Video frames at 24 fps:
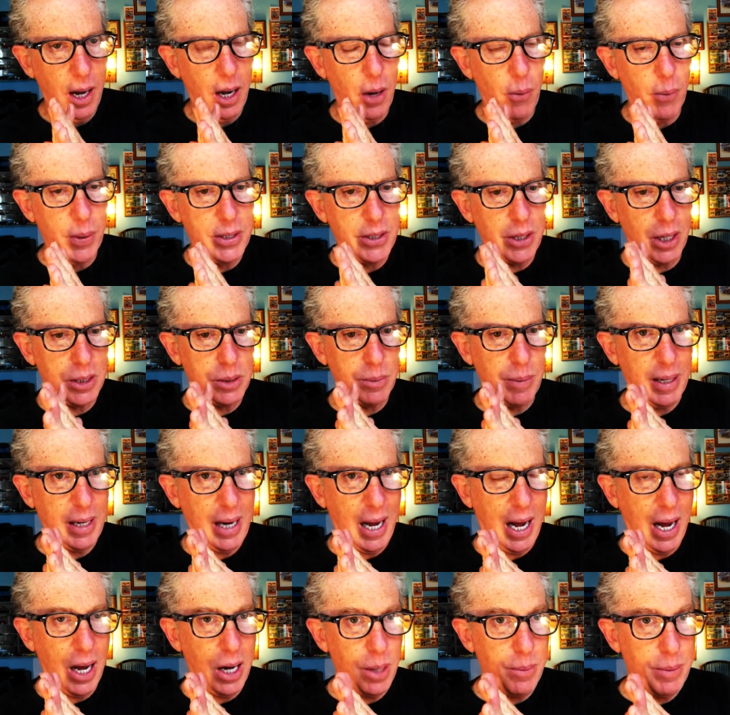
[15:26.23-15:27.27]
We talked about
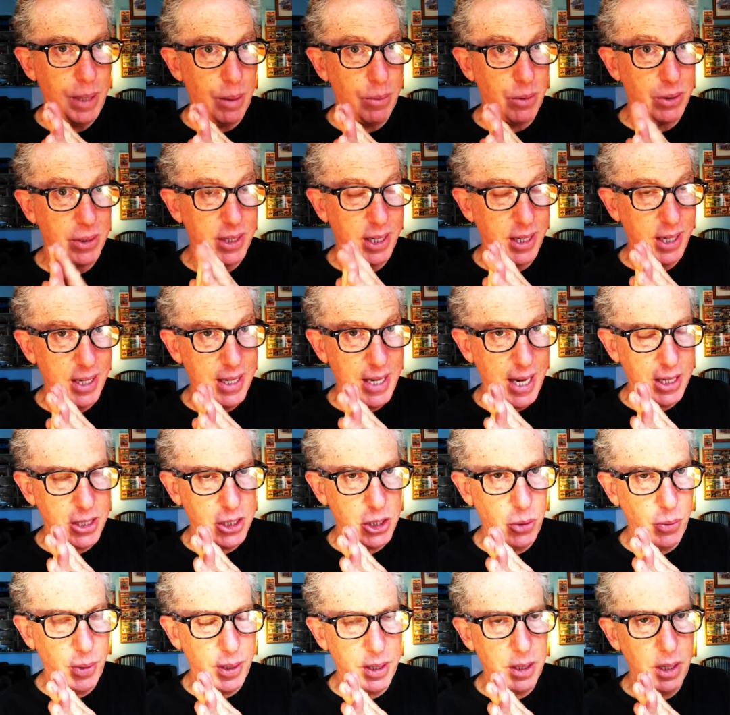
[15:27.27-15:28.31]
how to be able to connect
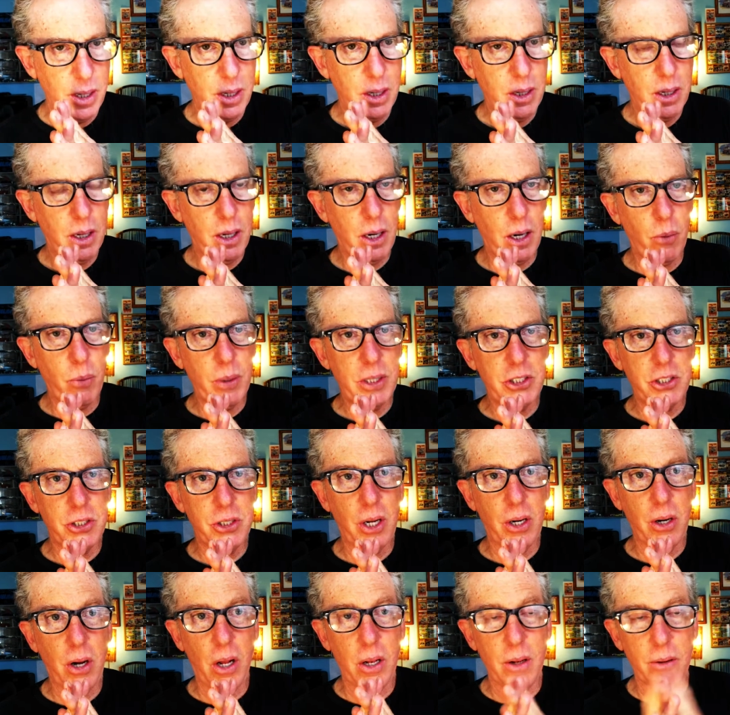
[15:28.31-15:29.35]
to it. We
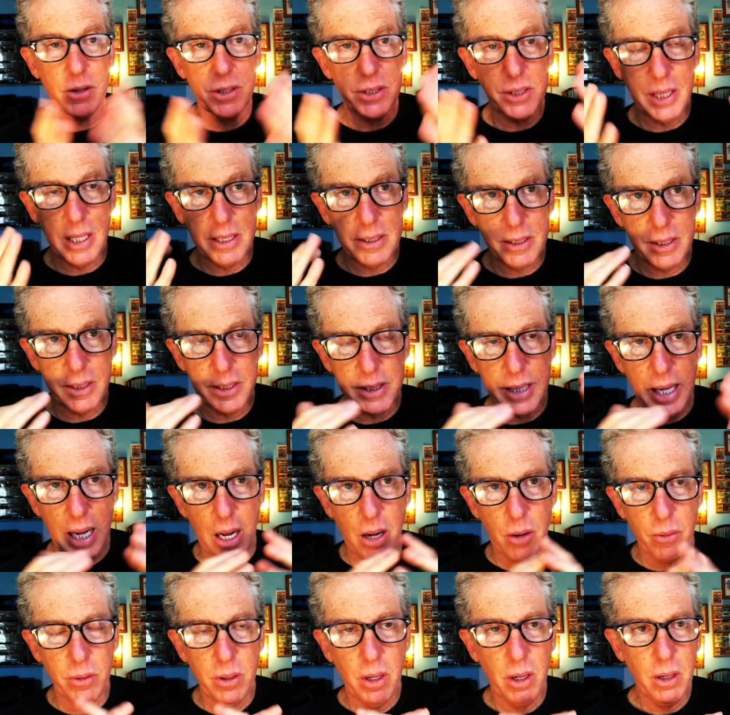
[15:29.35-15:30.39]
shut all our senses
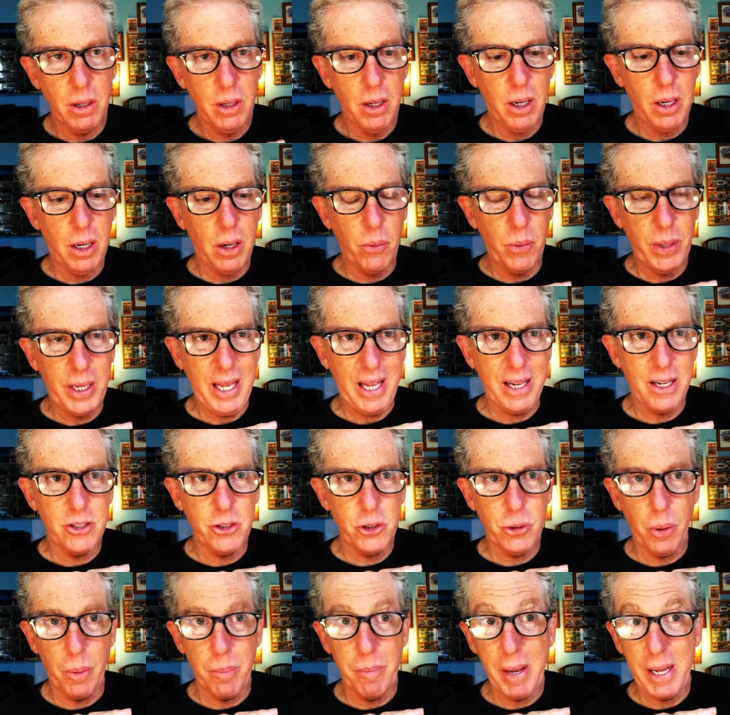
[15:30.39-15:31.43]
down. We get
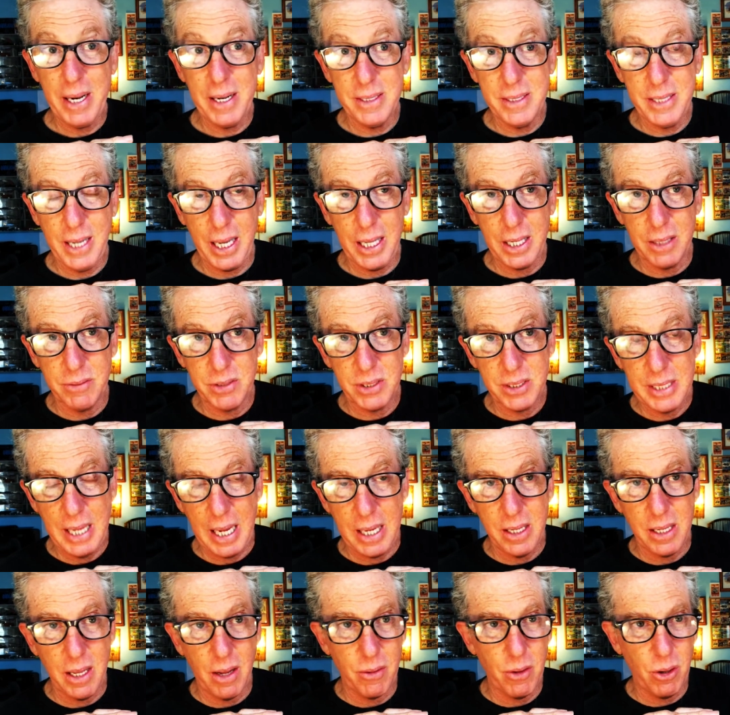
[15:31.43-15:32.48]
into a meditative
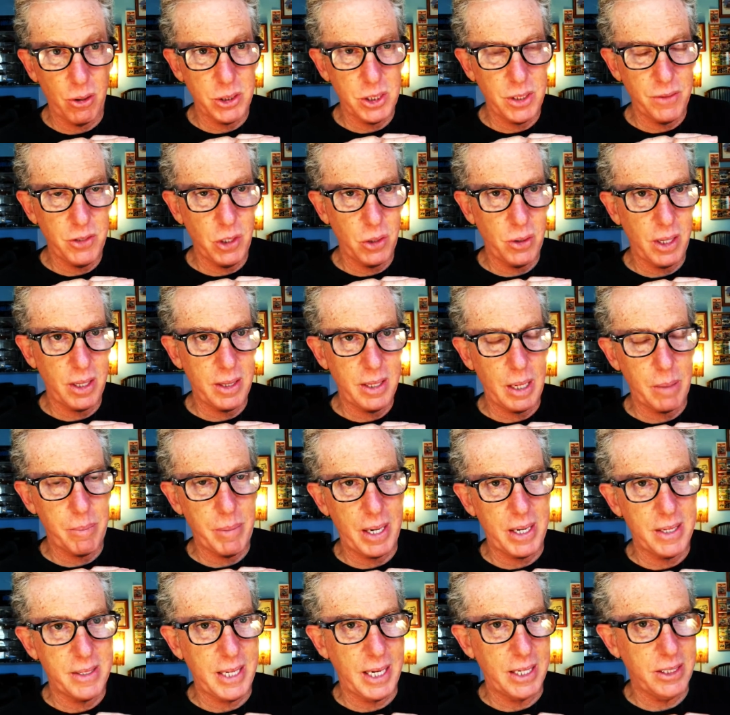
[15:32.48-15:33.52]
state. Now, those of you that think
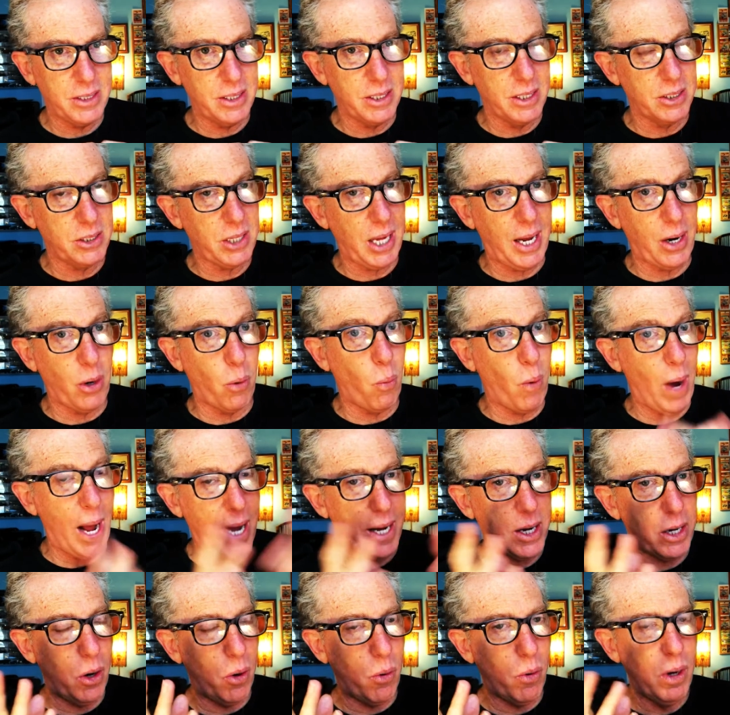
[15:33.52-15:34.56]
meditation is kind of
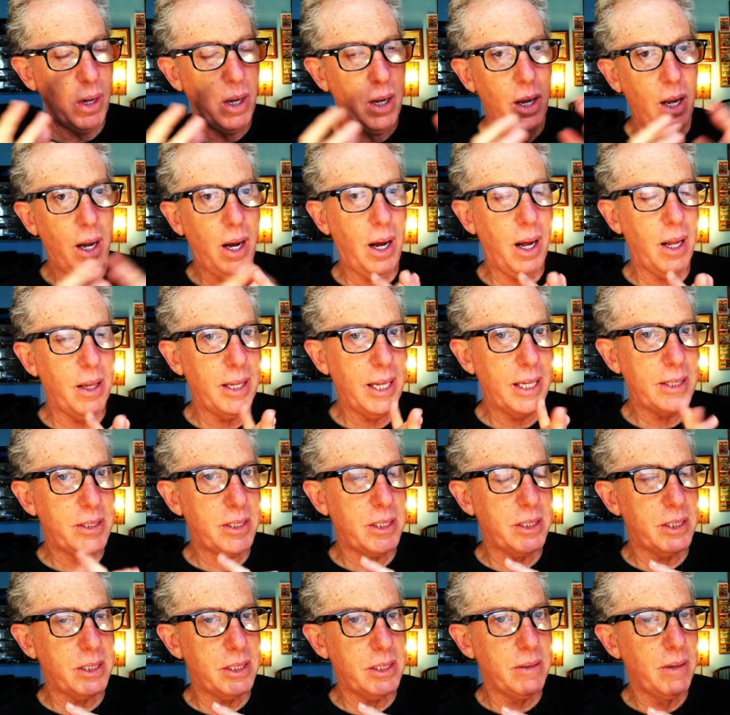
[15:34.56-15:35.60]
wacko, let's
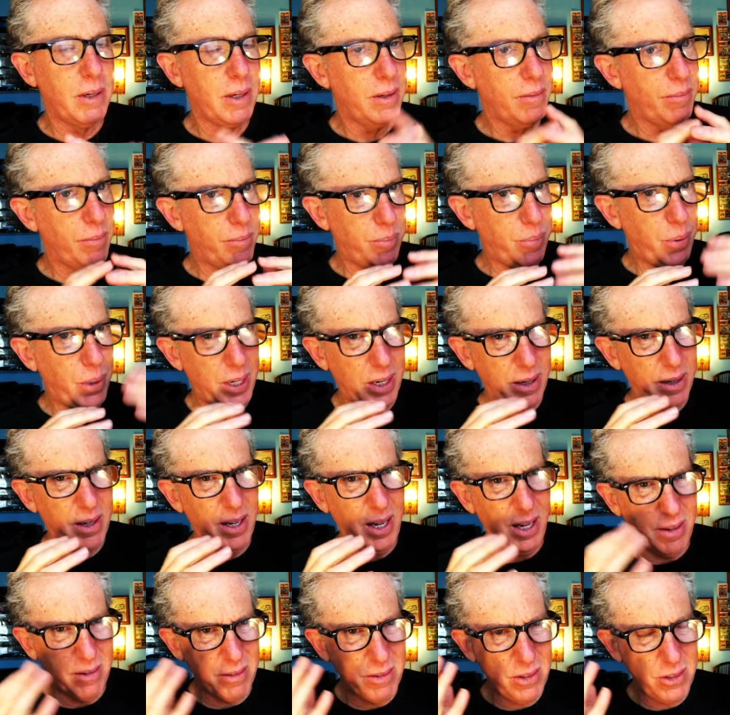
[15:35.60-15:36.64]
just put it
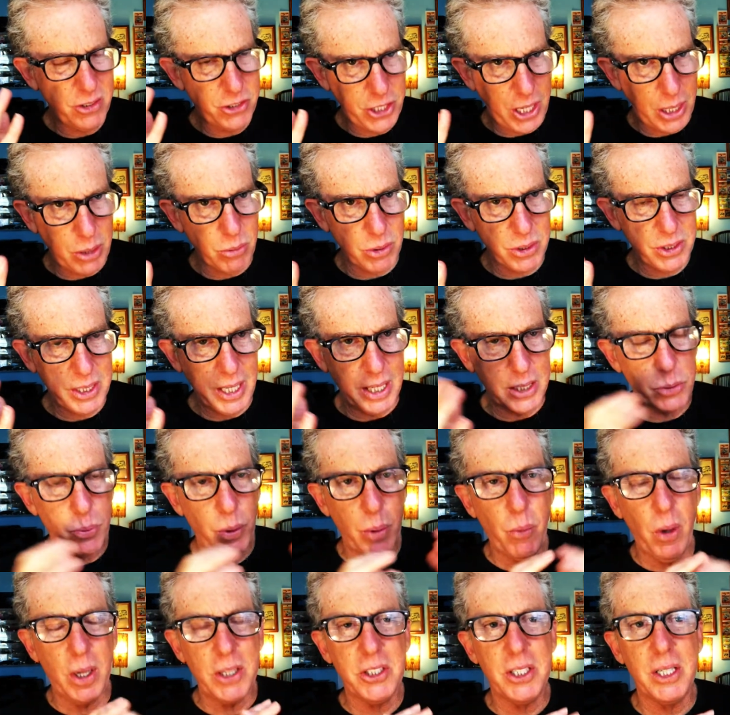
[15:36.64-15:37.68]
in general sense.
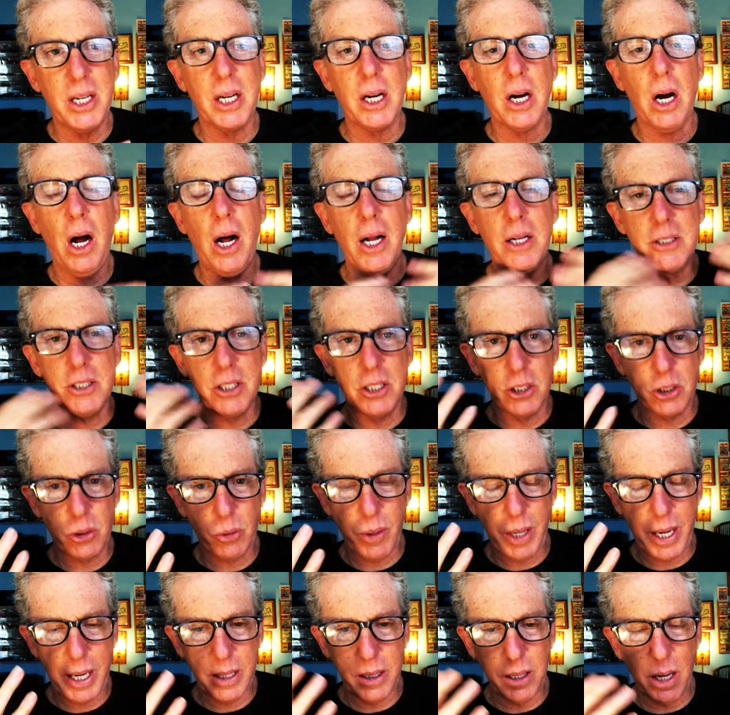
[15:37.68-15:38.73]
We want you to
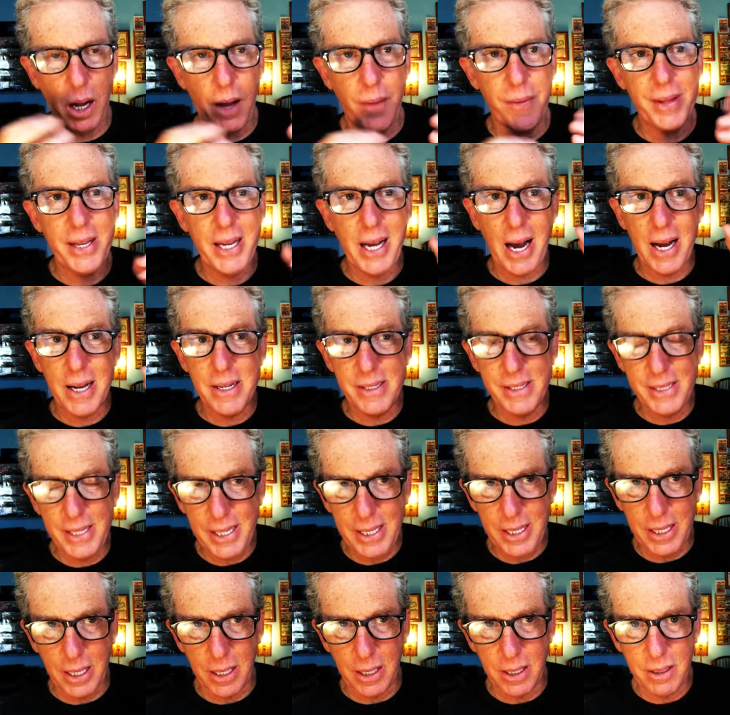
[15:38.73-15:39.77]
concentrate on the
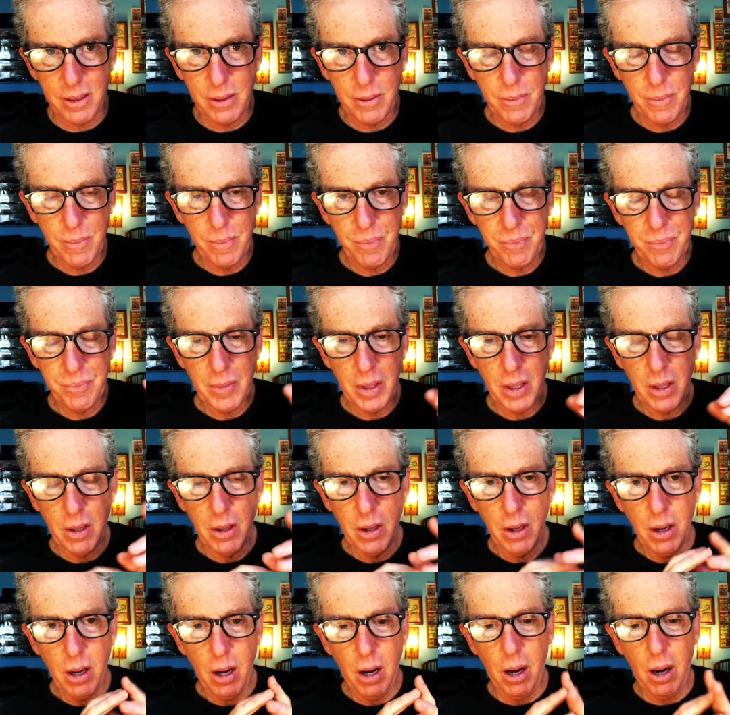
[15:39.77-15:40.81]
idea
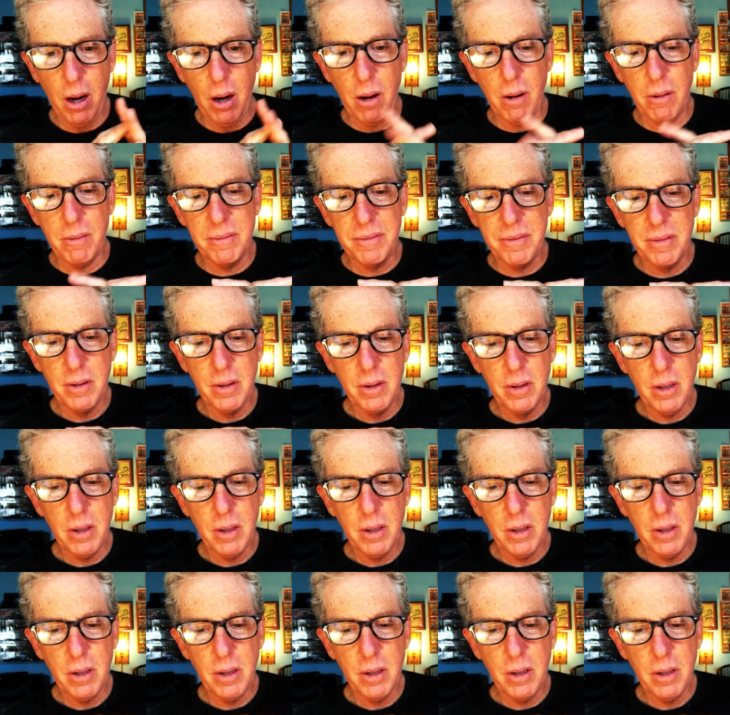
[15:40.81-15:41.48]
of